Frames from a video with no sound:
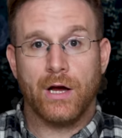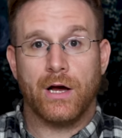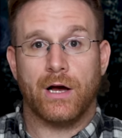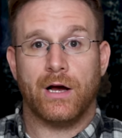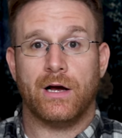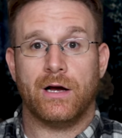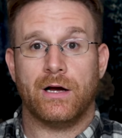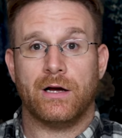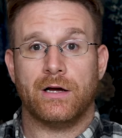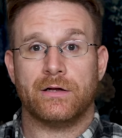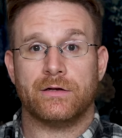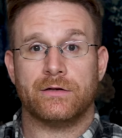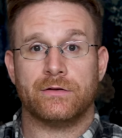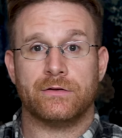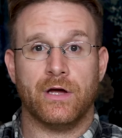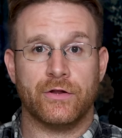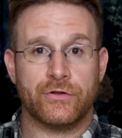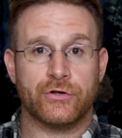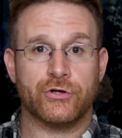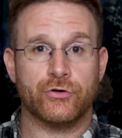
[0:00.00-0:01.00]

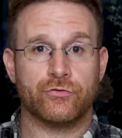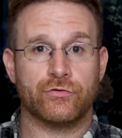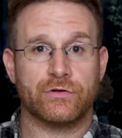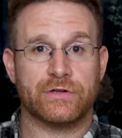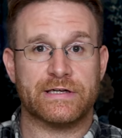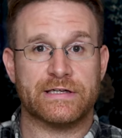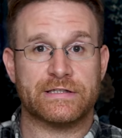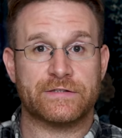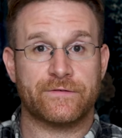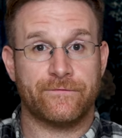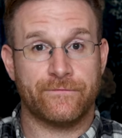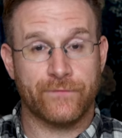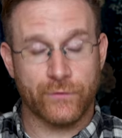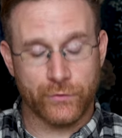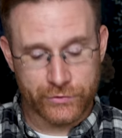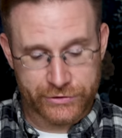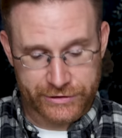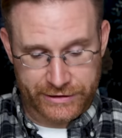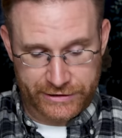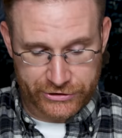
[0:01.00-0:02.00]
Another new release,
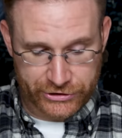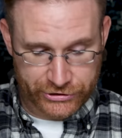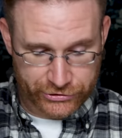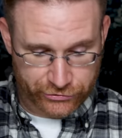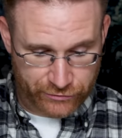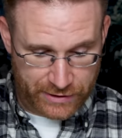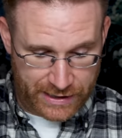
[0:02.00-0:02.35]
Fuji just